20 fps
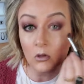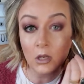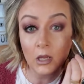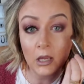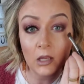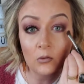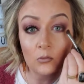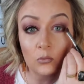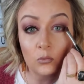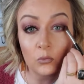
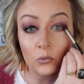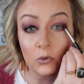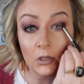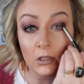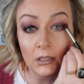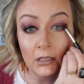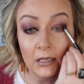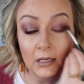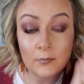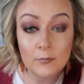It
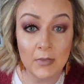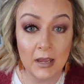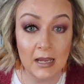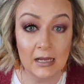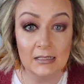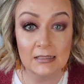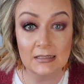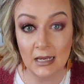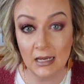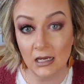really
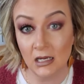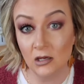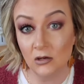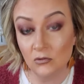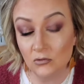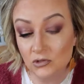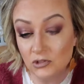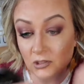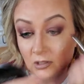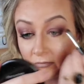makes a
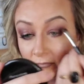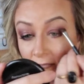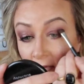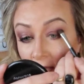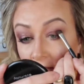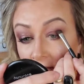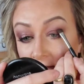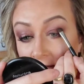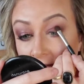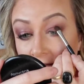huge
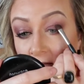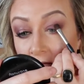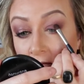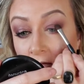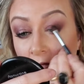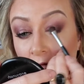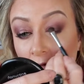difference.